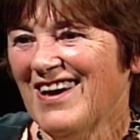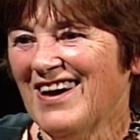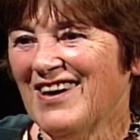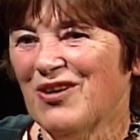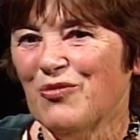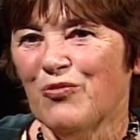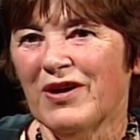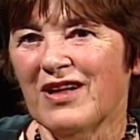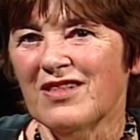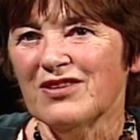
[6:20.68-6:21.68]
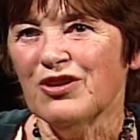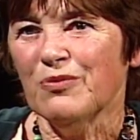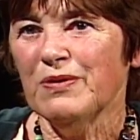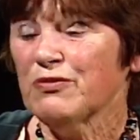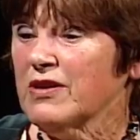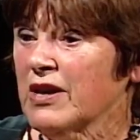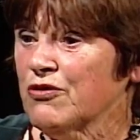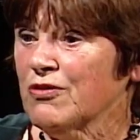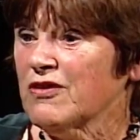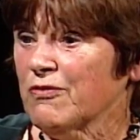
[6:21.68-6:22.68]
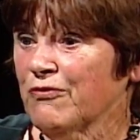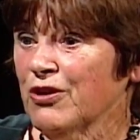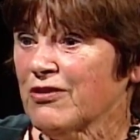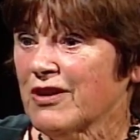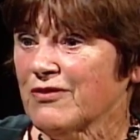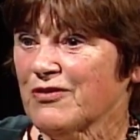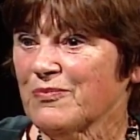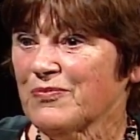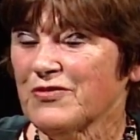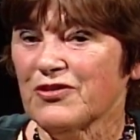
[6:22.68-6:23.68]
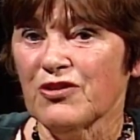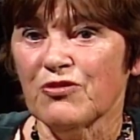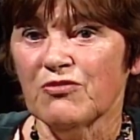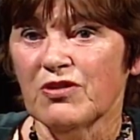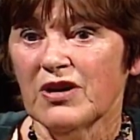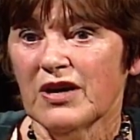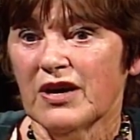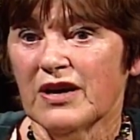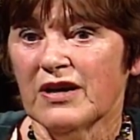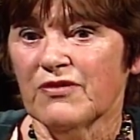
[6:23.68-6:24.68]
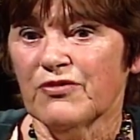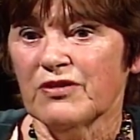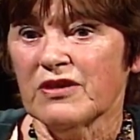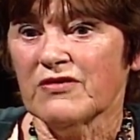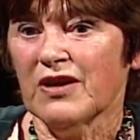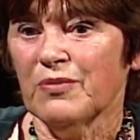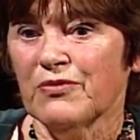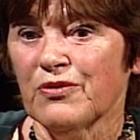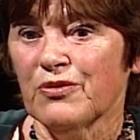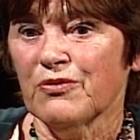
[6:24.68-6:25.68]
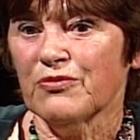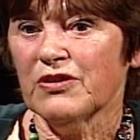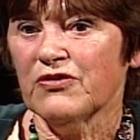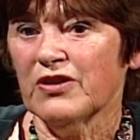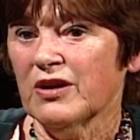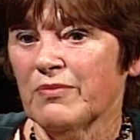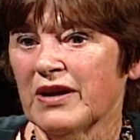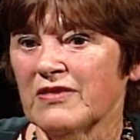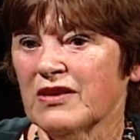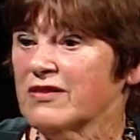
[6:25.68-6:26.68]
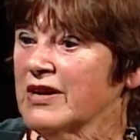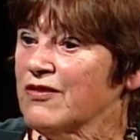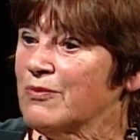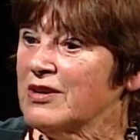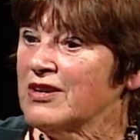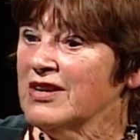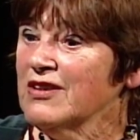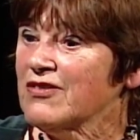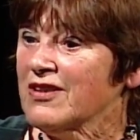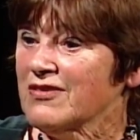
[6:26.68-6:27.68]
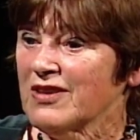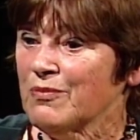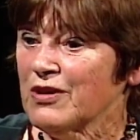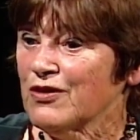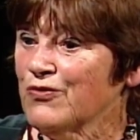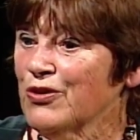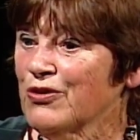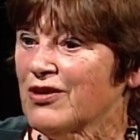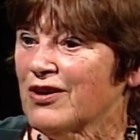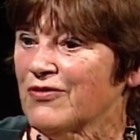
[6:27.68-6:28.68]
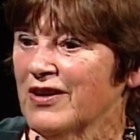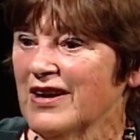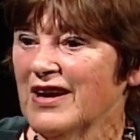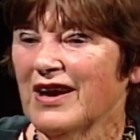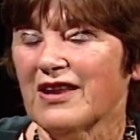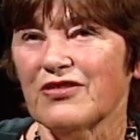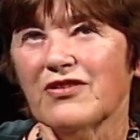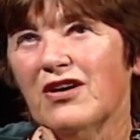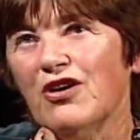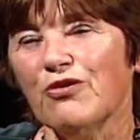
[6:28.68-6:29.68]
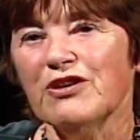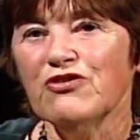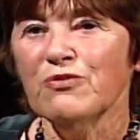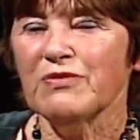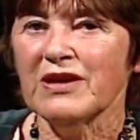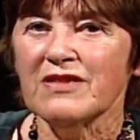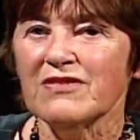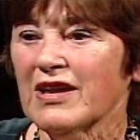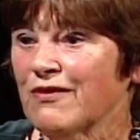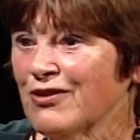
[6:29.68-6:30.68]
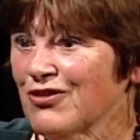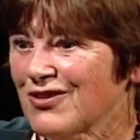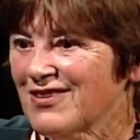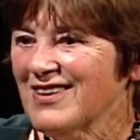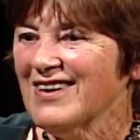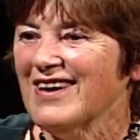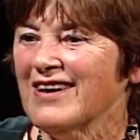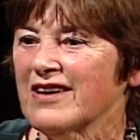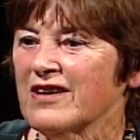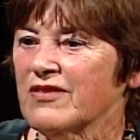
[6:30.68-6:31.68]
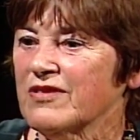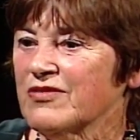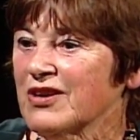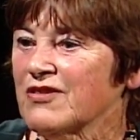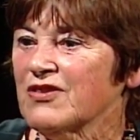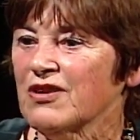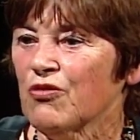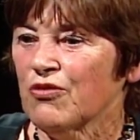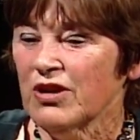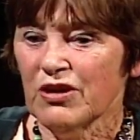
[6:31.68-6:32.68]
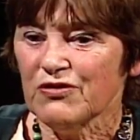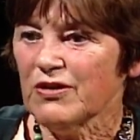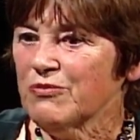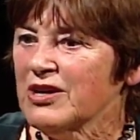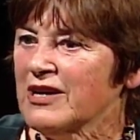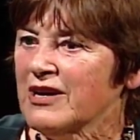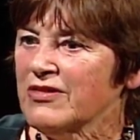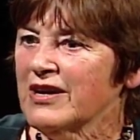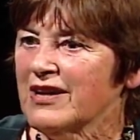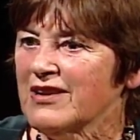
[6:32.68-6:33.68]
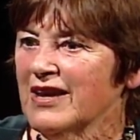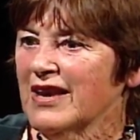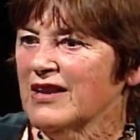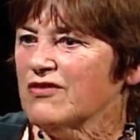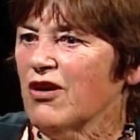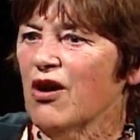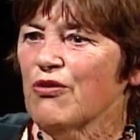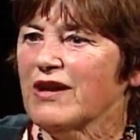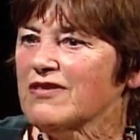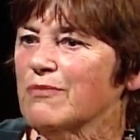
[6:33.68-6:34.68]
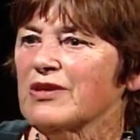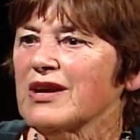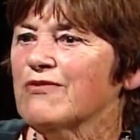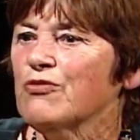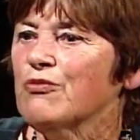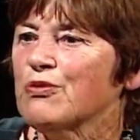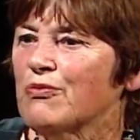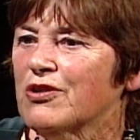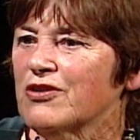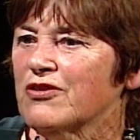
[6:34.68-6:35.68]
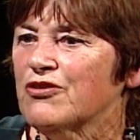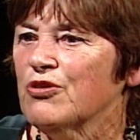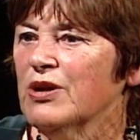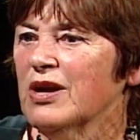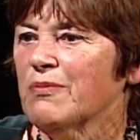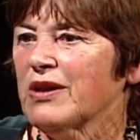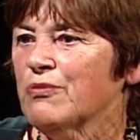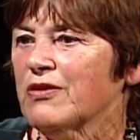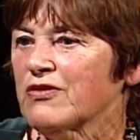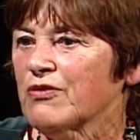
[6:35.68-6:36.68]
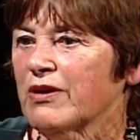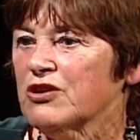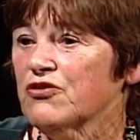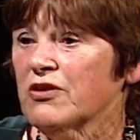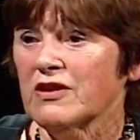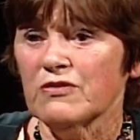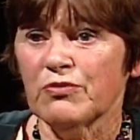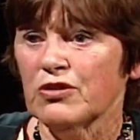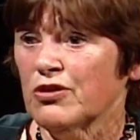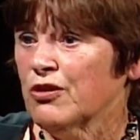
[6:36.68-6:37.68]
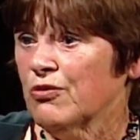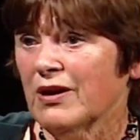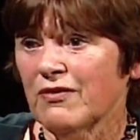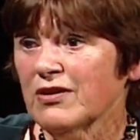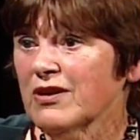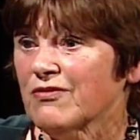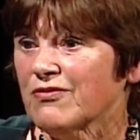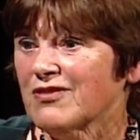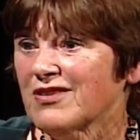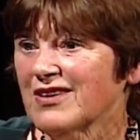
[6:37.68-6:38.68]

Well, you know, people say, I do this from photographs. So, for example, this young man the other day from Indonesia sent me his photograph. And I thought, oh, he should be in the television theatre or something like that. He said, oh, that's something I've always wanted to do, but I wasn't quite sure. I said, well, you know, you have a gift.